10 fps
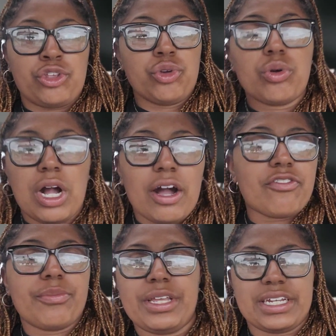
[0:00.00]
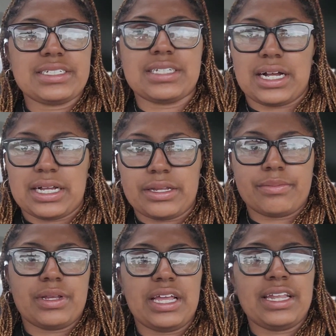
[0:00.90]
you cover me this
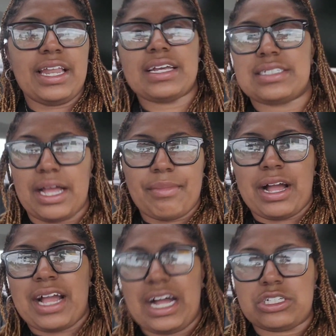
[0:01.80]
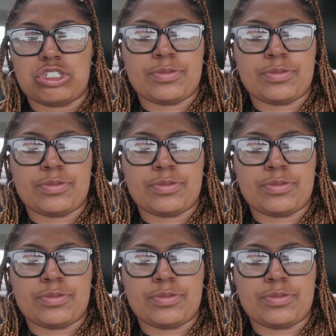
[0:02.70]
time, and next time I got you.